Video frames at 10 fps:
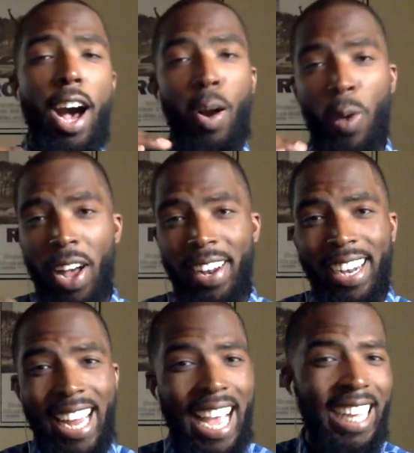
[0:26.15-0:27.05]

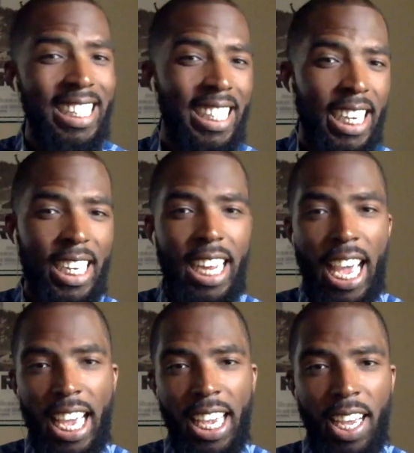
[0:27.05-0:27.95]
around 9:10
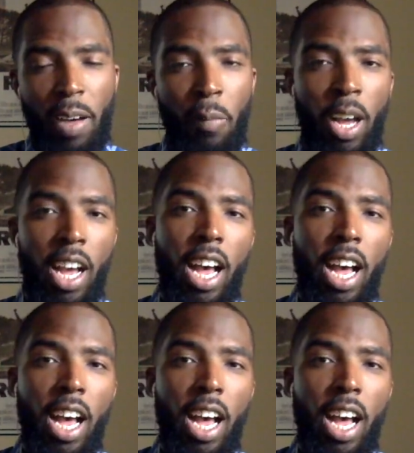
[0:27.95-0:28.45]
a.m.